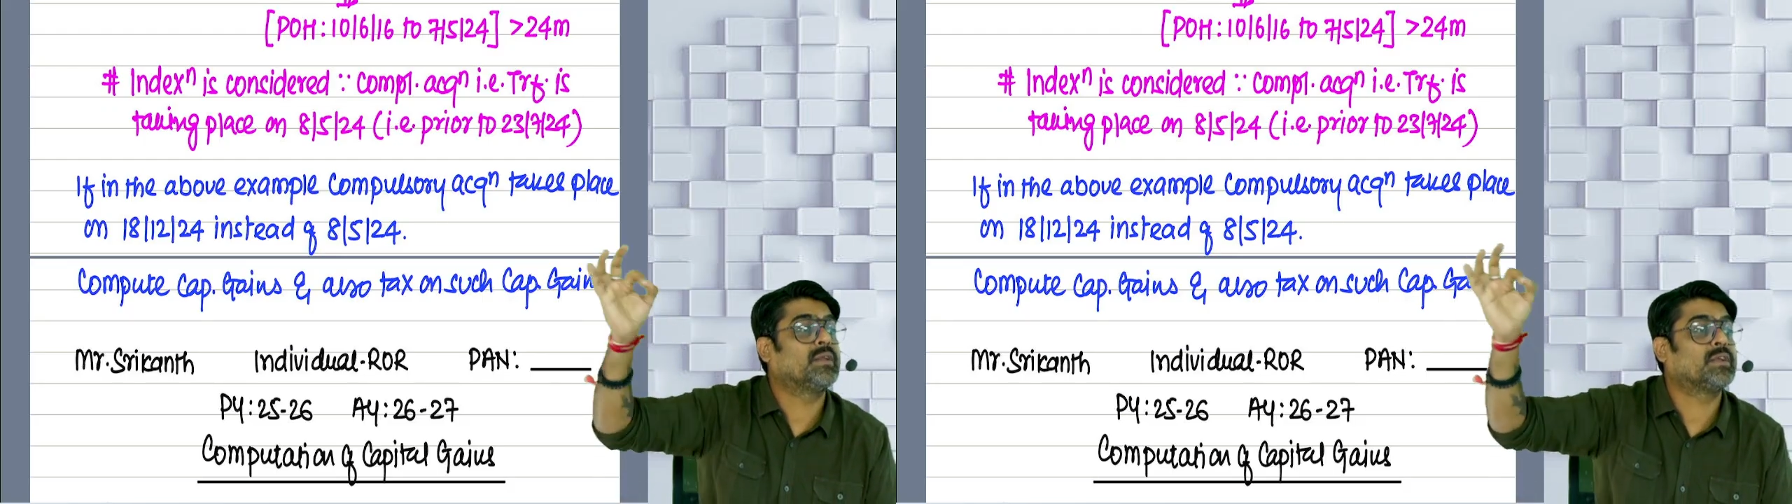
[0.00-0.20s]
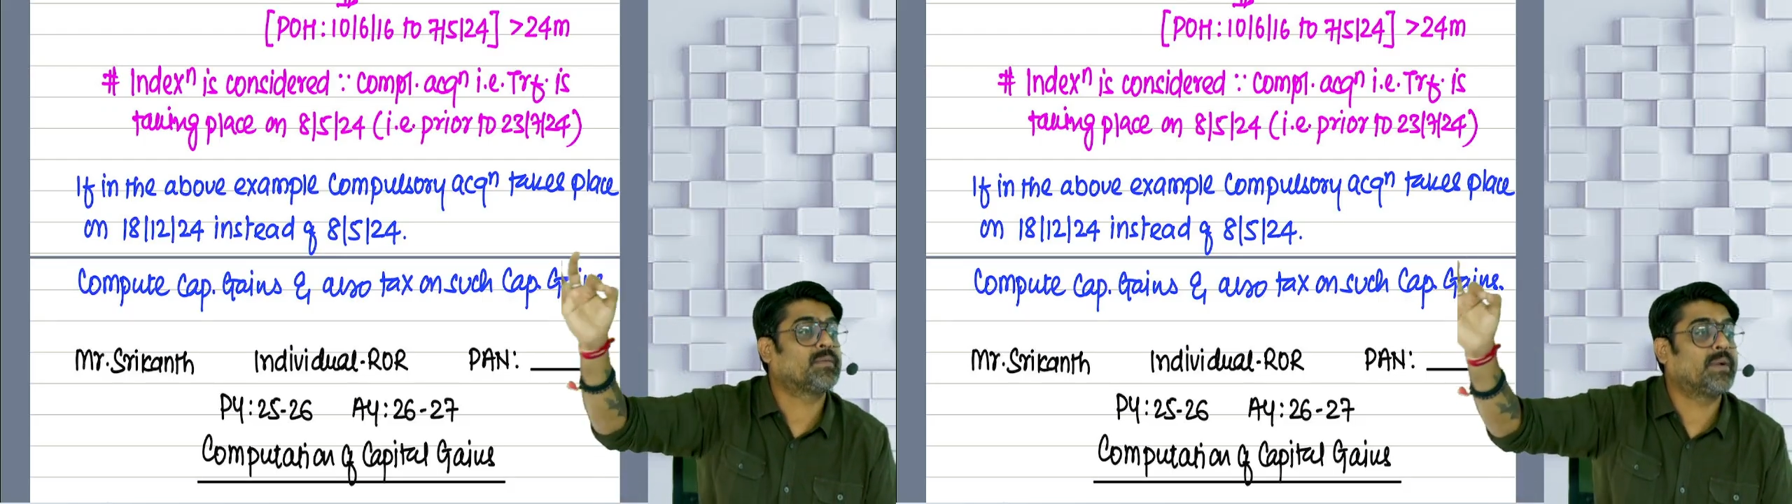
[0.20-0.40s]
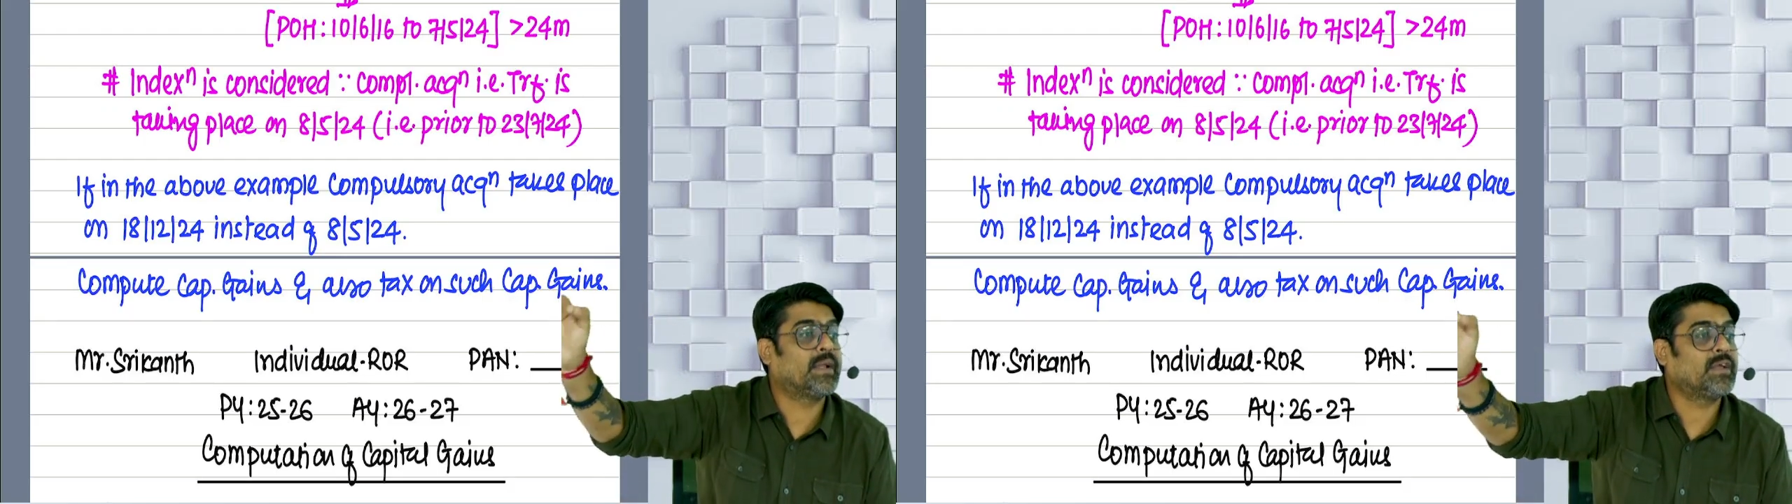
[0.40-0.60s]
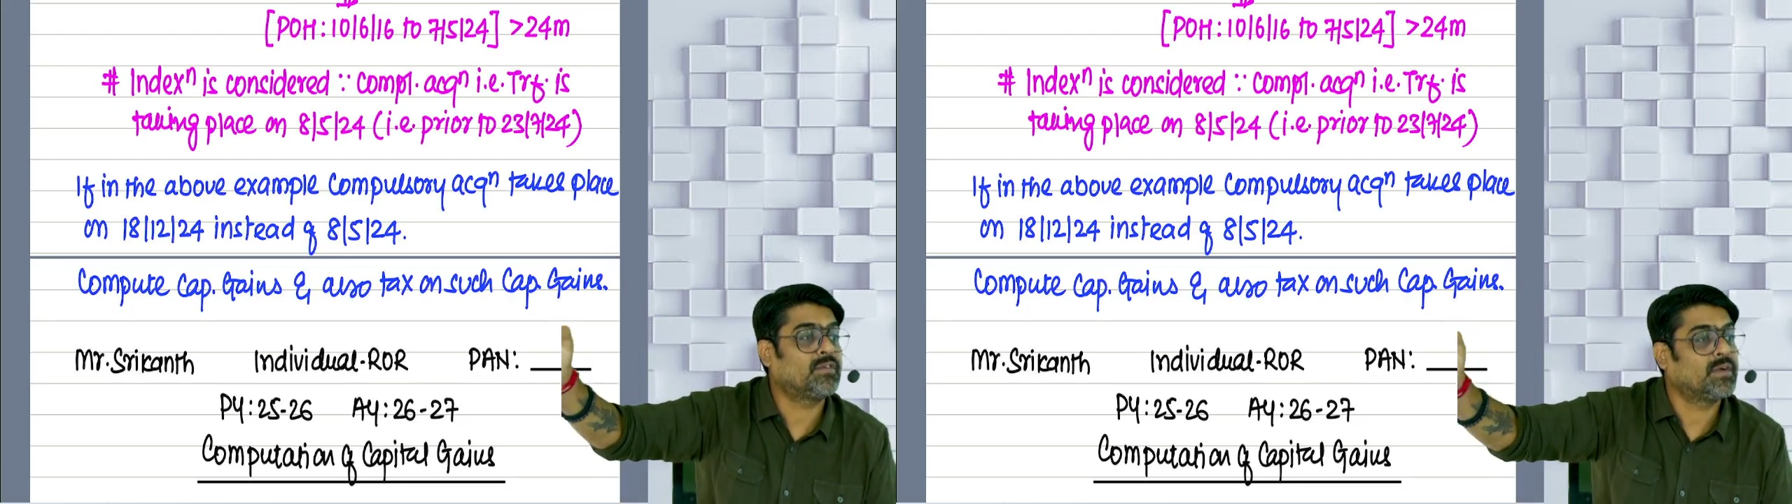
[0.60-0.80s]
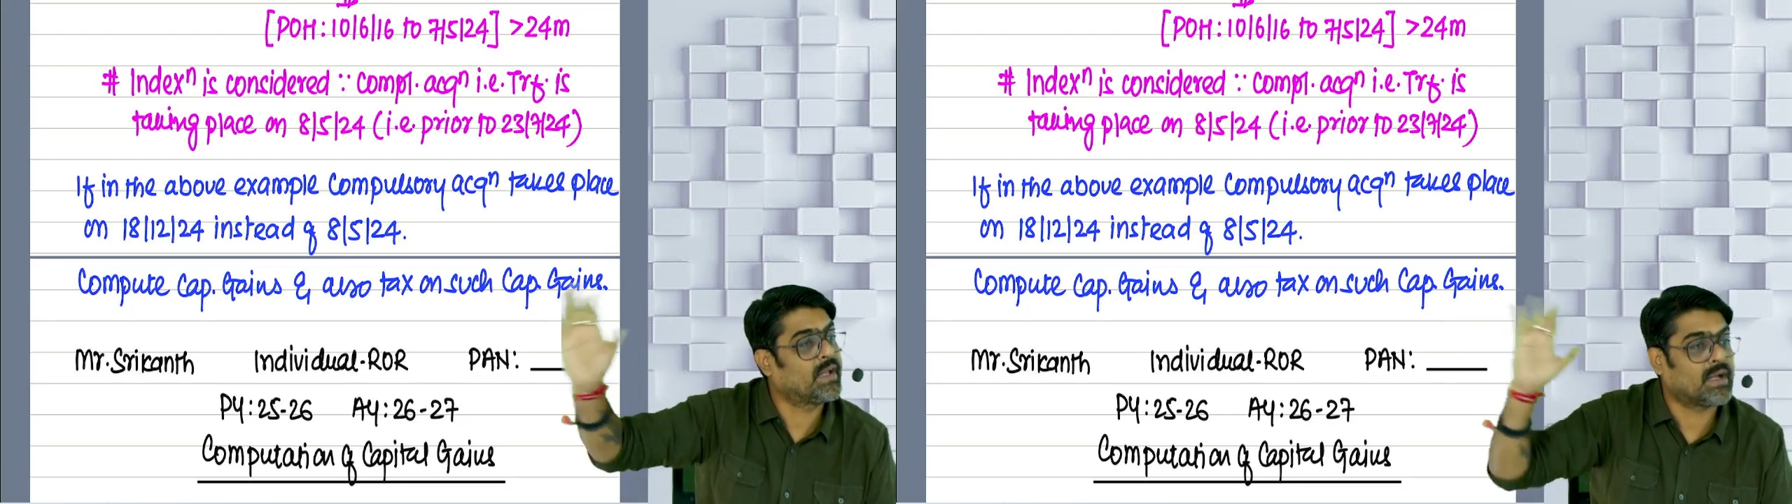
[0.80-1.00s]
judgment is
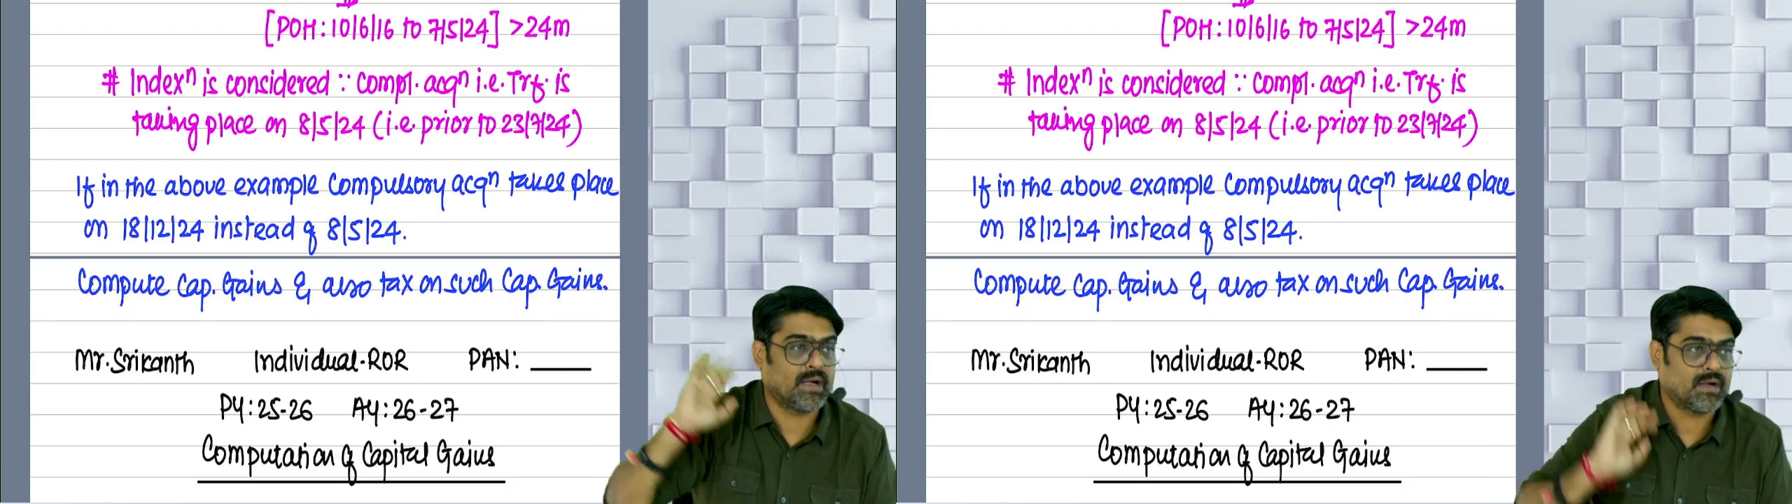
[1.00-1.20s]
declared.